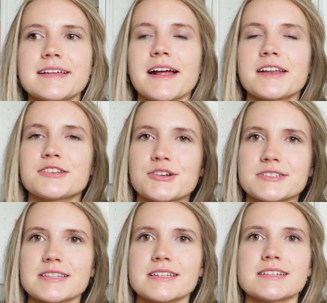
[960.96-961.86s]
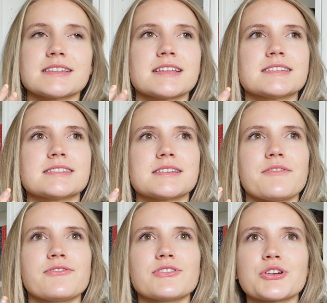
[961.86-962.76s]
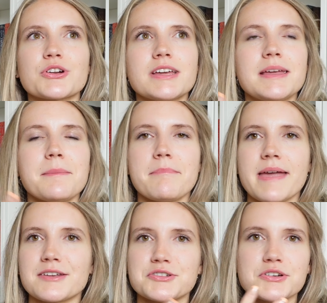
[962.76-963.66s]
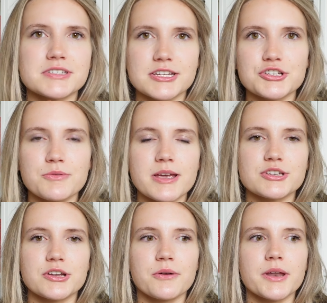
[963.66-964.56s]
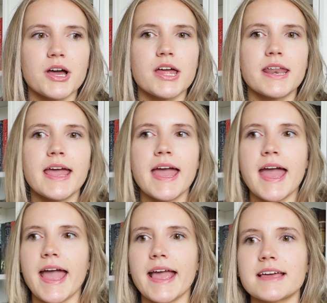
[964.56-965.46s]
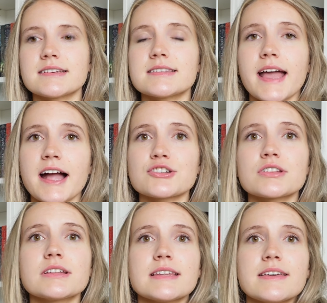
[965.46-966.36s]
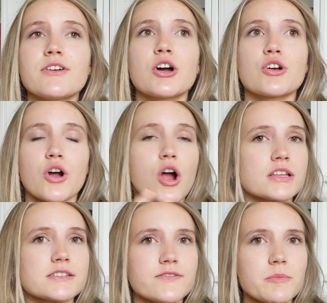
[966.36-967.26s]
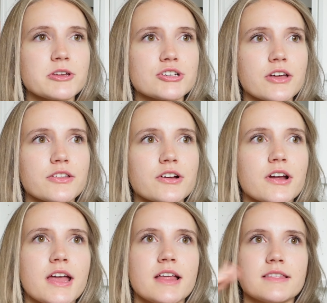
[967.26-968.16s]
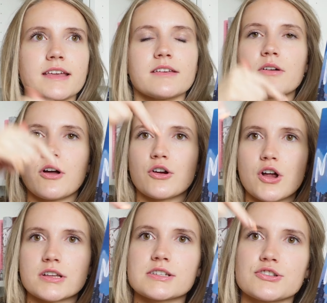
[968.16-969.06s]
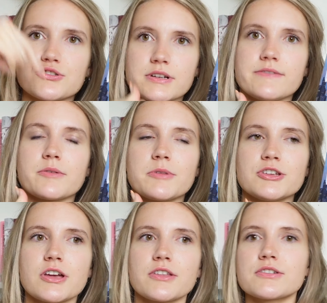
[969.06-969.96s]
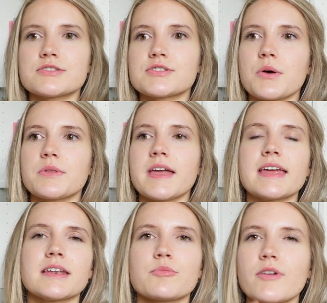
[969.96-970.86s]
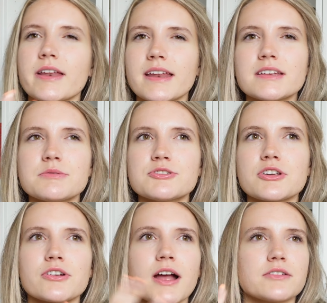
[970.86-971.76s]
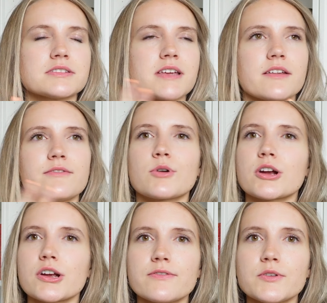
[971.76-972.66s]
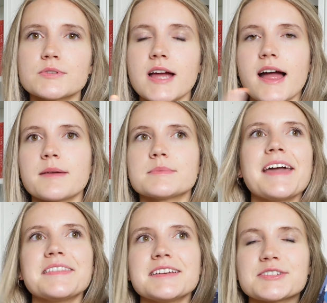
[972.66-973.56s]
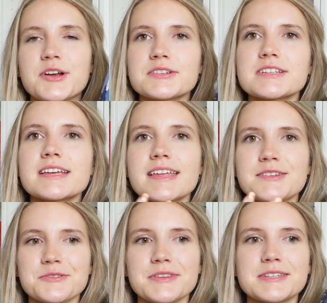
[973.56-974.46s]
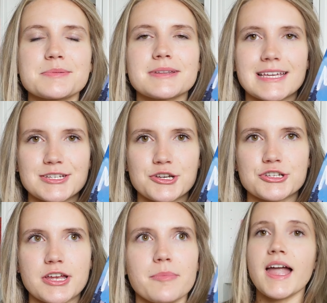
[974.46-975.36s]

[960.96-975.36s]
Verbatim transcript: it kind of turns into this flirty banter situation going on and they actually live across across from each other, like across the street from each other. So they end up running into each other outside of work a few times and they start to kindle this relationship.